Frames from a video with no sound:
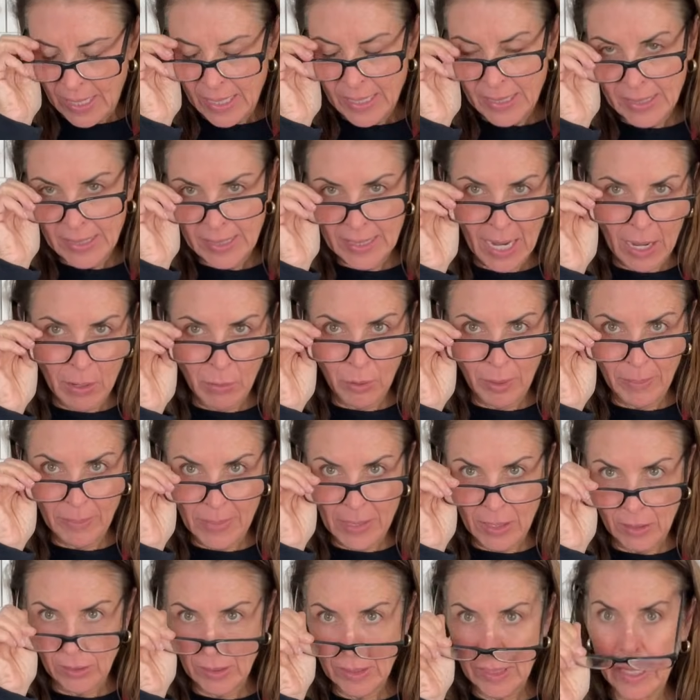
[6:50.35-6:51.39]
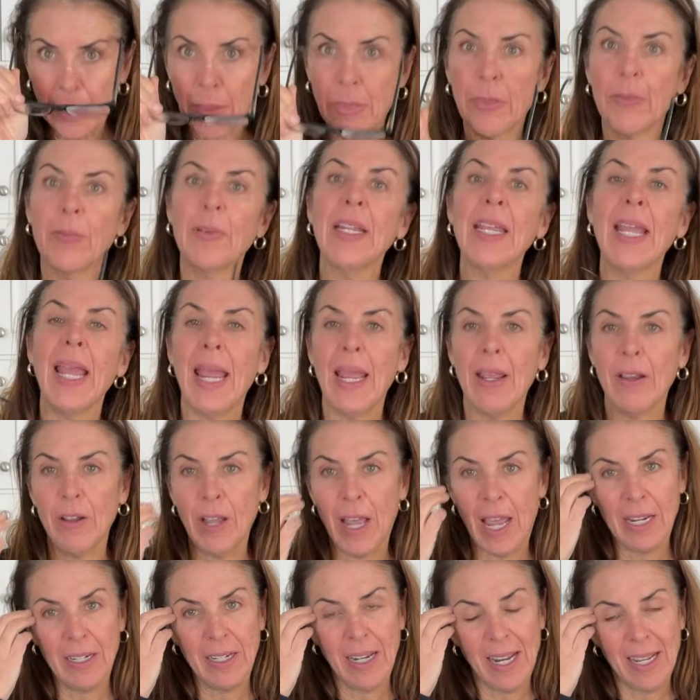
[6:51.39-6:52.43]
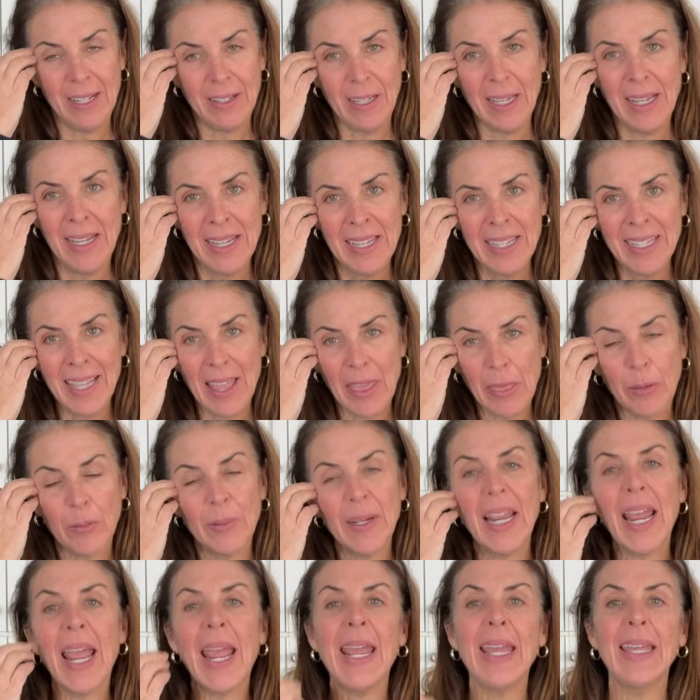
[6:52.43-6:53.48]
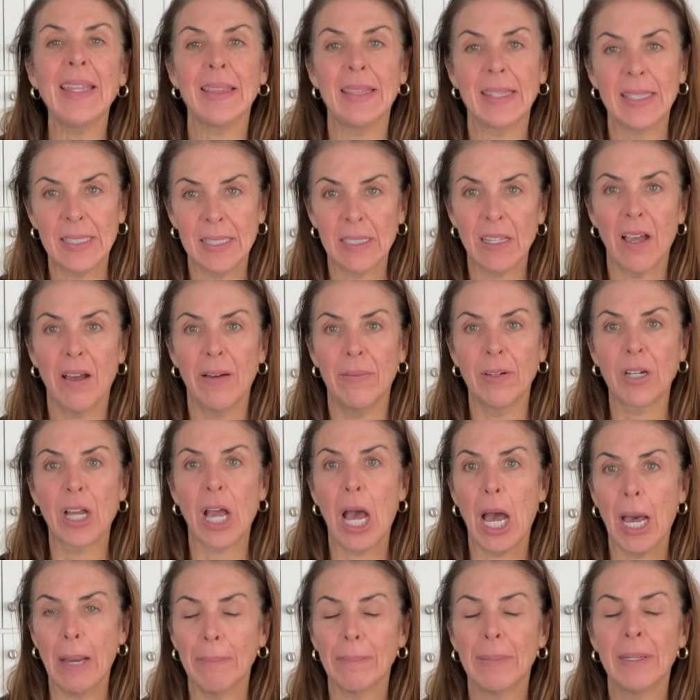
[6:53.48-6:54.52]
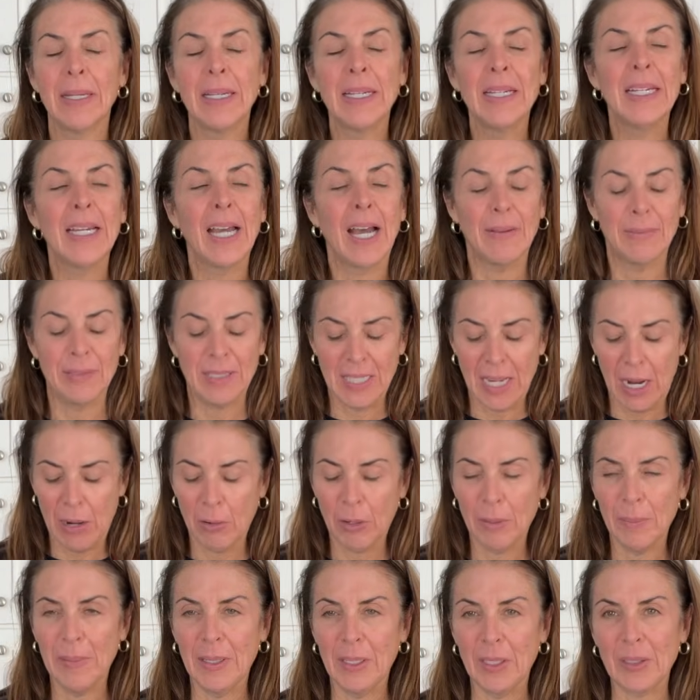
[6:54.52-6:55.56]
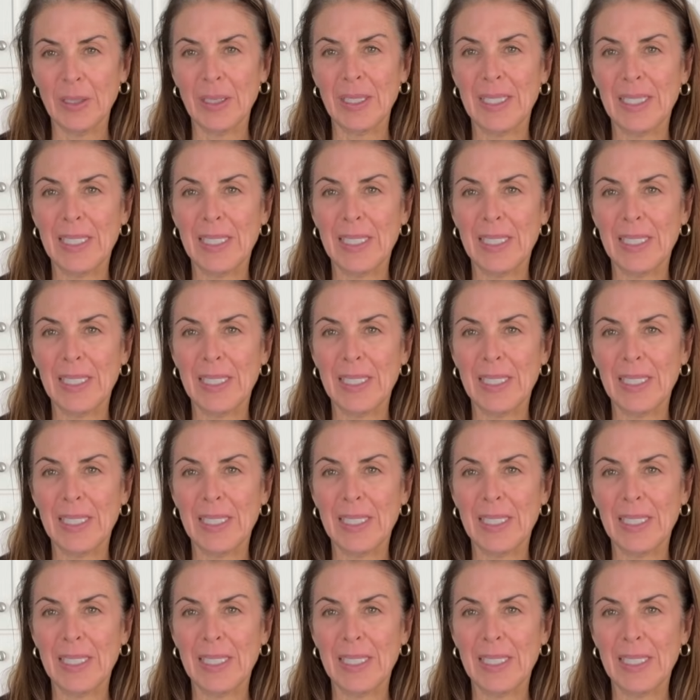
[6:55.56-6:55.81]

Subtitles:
sour milk, 3/8 of a cup of sour milk.